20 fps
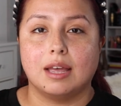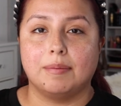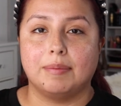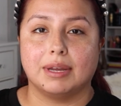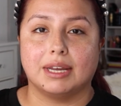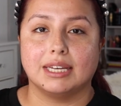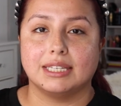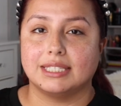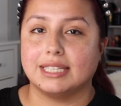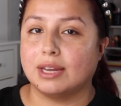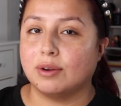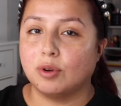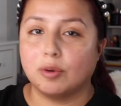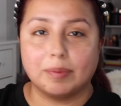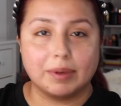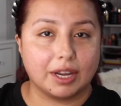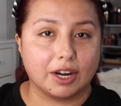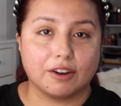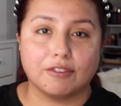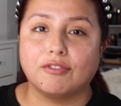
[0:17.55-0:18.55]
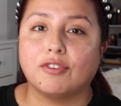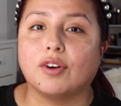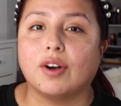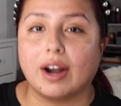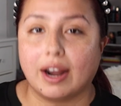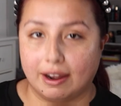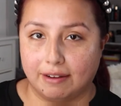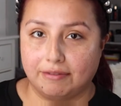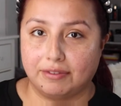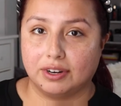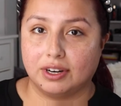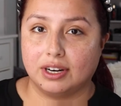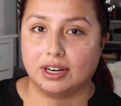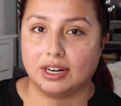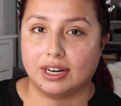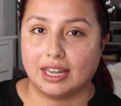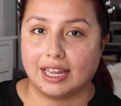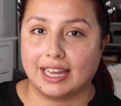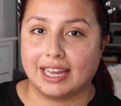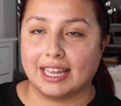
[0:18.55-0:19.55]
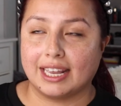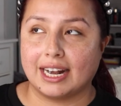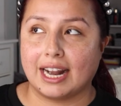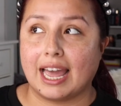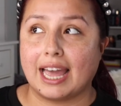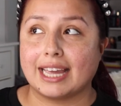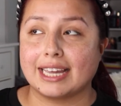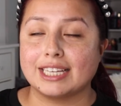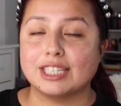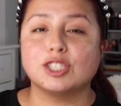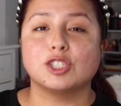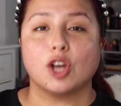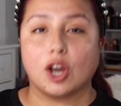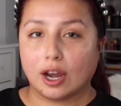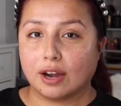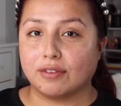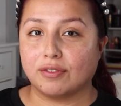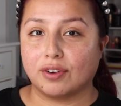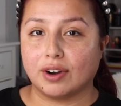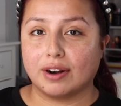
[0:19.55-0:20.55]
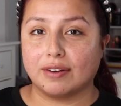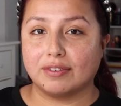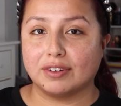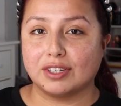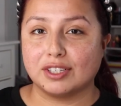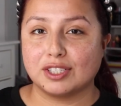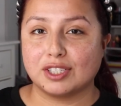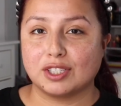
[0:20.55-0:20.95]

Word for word: because then we'll be here forever and I can talk forever.